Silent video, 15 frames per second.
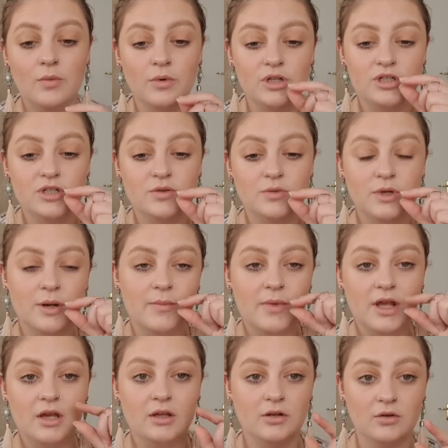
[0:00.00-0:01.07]
We just want to
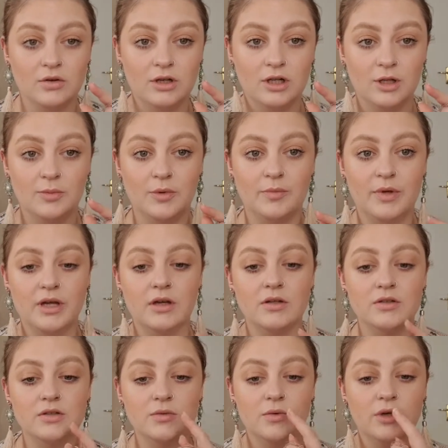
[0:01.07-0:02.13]
make it look a little bit bigger.
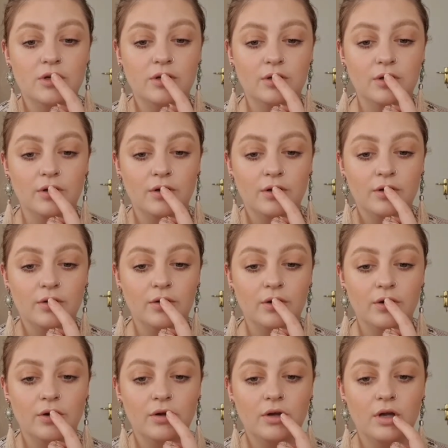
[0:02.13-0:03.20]
So we're going to go
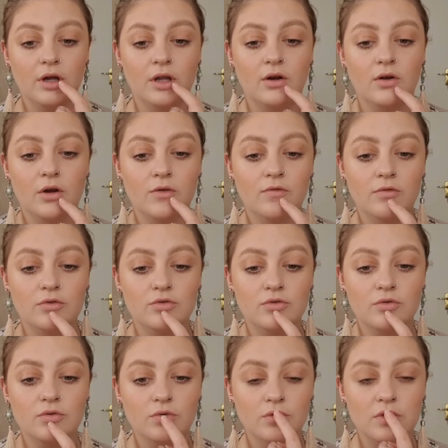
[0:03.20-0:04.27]
and
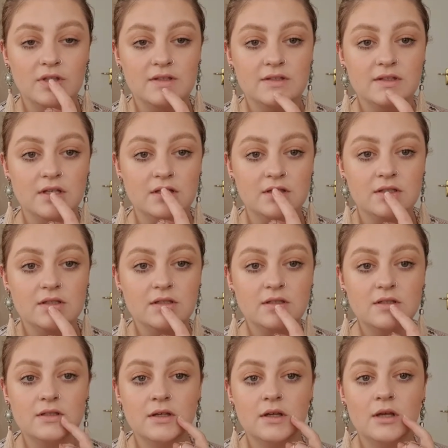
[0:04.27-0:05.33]
overdraw the
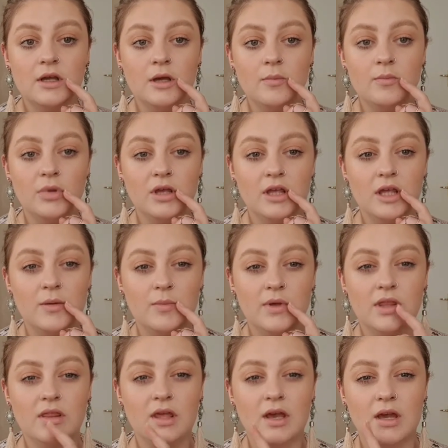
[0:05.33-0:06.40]
centers, but
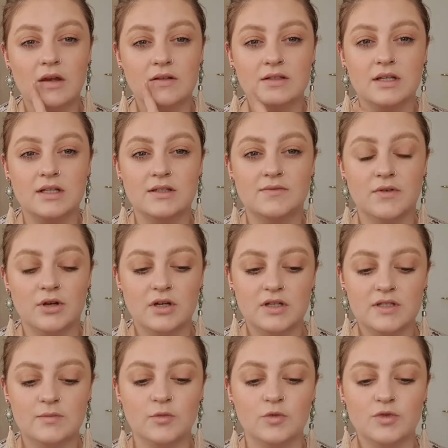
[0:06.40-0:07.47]
keeping the outsides very
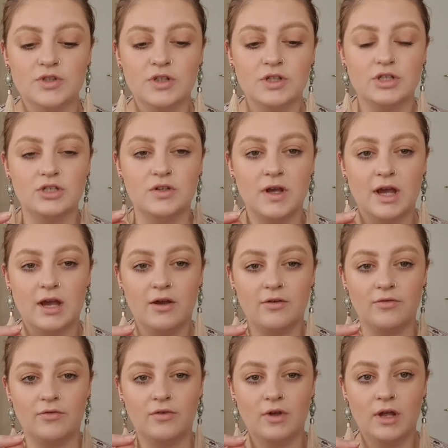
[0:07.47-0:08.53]
small so that you
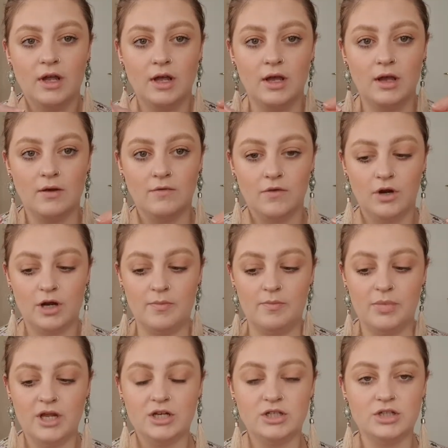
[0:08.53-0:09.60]
have a very
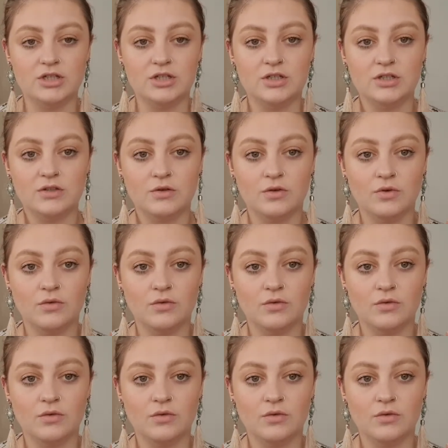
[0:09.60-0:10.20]
pinched